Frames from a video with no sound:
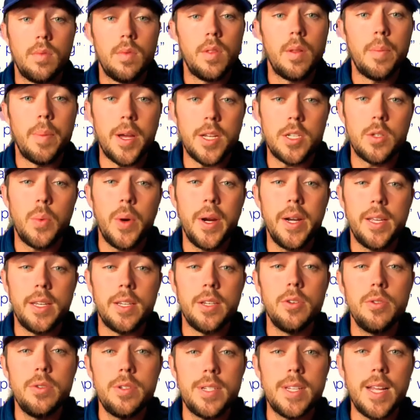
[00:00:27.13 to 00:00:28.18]
The best way to
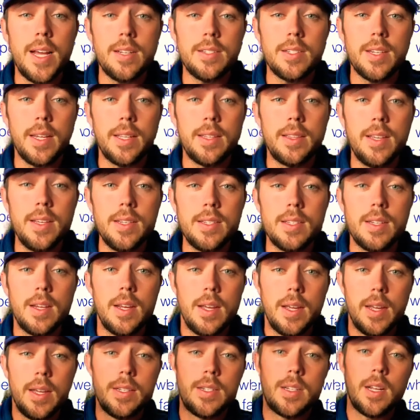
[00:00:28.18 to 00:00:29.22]
use stats like this
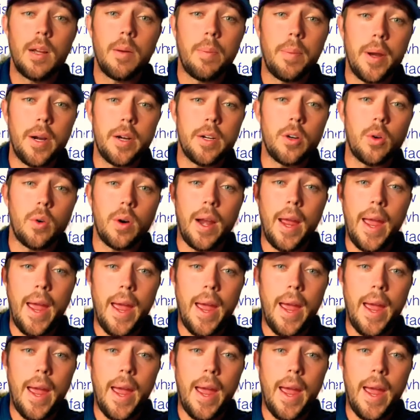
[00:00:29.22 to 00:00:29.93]
is to compare your